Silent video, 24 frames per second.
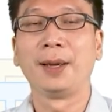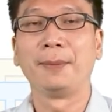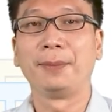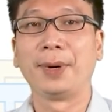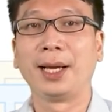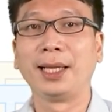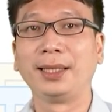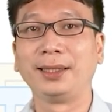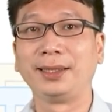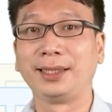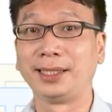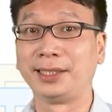
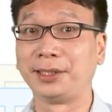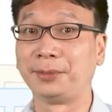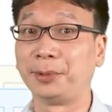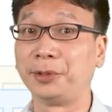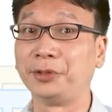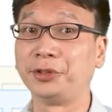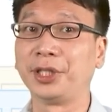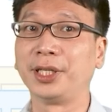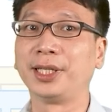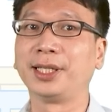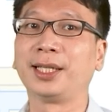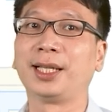By the
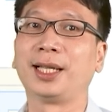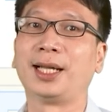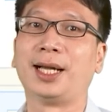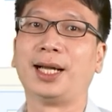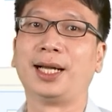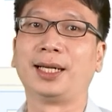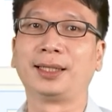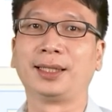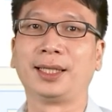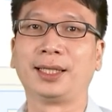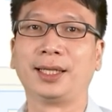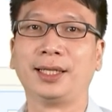distribution
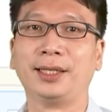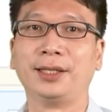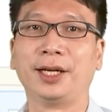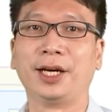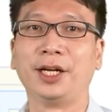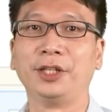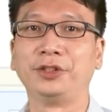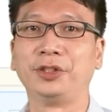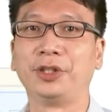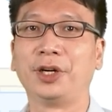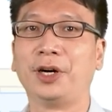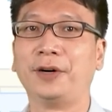clock
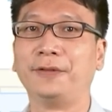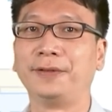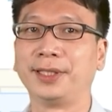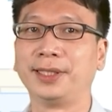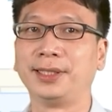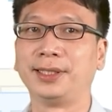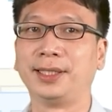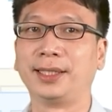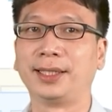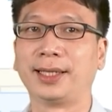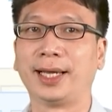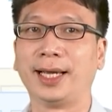technology of
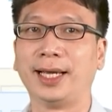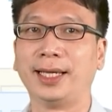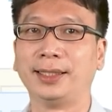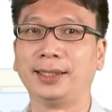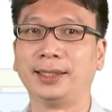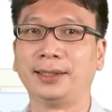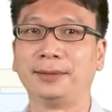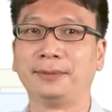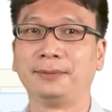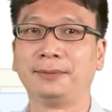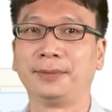EtherCAT,